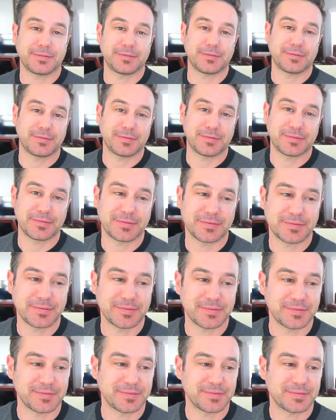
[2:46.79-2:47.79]

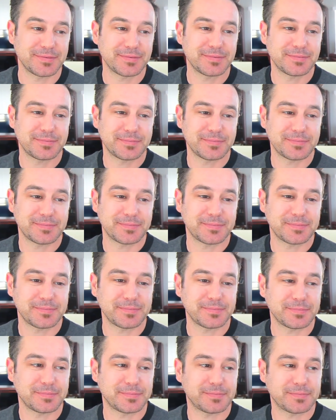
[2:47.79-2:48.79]

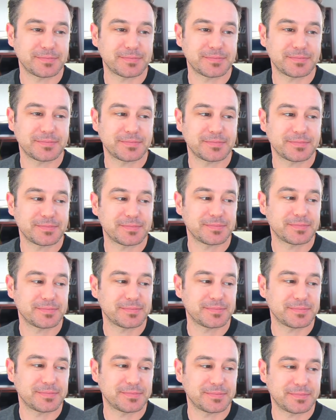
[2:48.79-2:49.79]

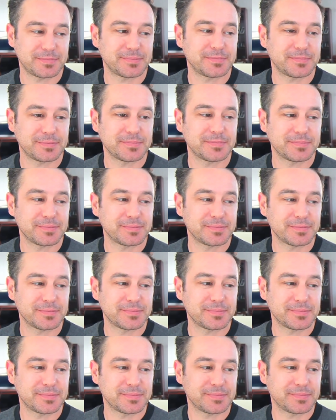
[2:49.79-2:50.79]

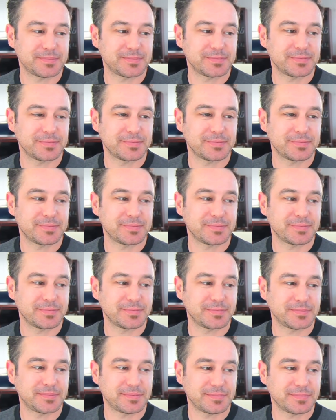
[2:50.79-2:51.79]

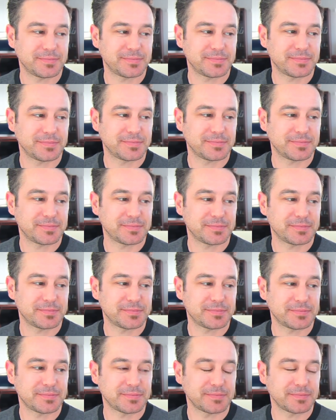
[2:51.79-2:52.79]

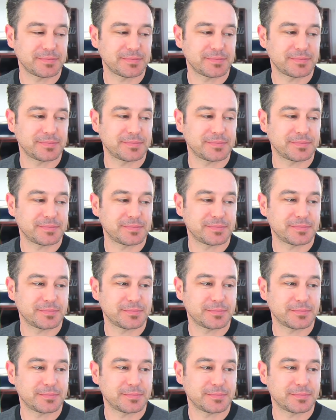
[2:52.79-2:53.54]
The person shown says nothing.